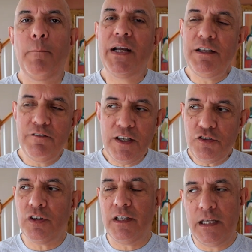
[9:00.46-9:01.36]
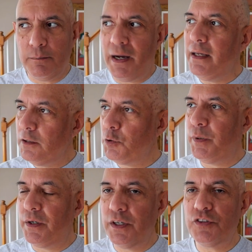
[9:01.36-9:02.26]
But eventually, in my
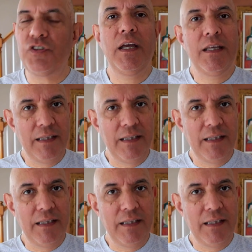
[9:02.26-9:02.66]
experience,